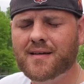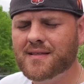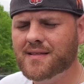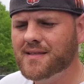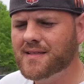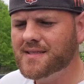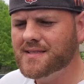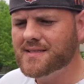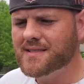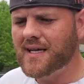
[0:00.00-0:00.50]

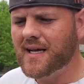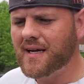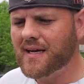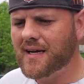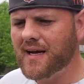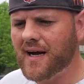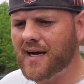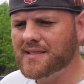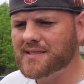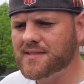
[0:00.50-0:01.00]
This deck,
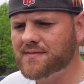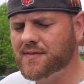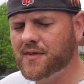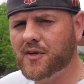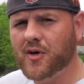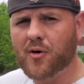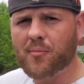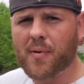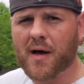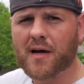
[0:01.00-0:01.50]
guys, if you
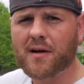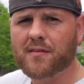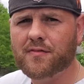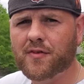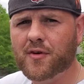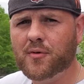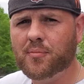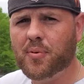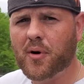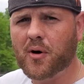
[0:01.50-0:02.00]
go back a
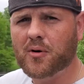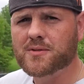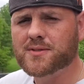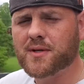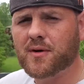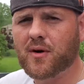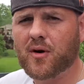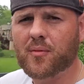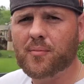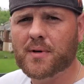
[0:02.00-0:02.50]
few posts
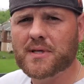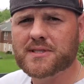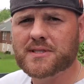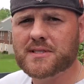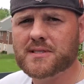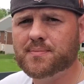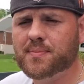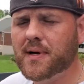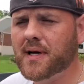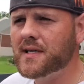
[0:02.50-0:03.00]
on our
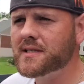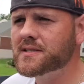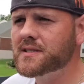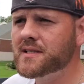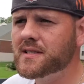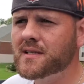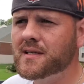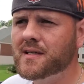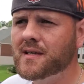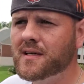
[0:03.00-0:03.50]
business
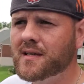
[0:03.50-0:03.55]
page,